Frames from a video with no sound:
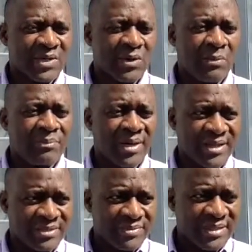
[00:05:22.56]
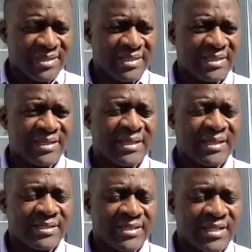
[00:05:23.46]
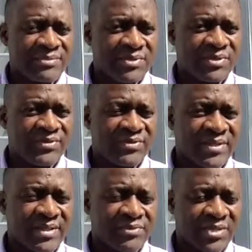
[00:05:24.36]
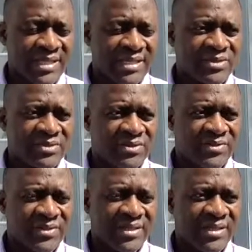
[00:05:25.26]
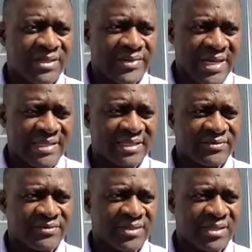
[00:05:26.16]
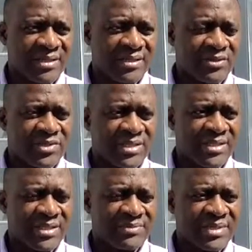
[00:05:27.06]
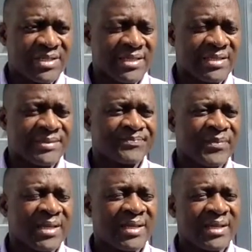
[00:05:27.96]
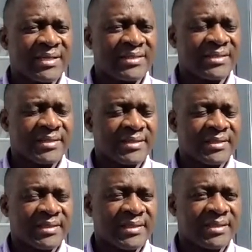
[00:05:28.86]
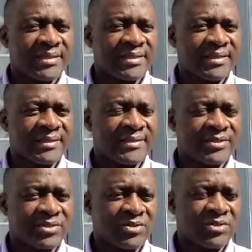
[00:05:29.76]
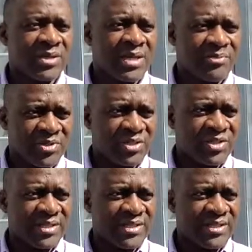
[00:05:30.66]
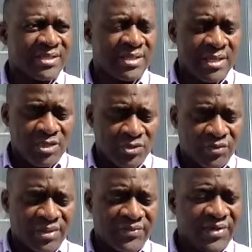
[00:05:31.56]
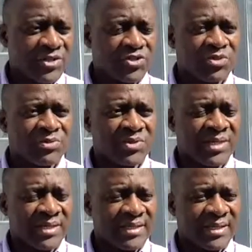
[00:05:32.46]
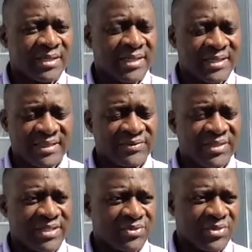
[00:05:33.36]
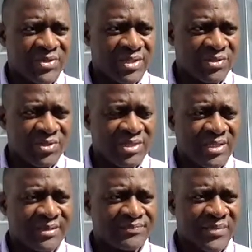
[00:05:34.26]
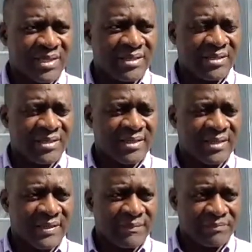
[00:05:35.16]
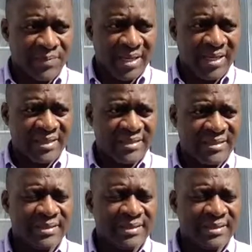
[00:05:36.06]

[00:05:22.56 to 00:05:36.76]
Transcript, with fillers: compartment in terms of uh, production of uh, reactive oxygen intermediates and you know proteolysis. So the phagosomal activities, we know that those are impaired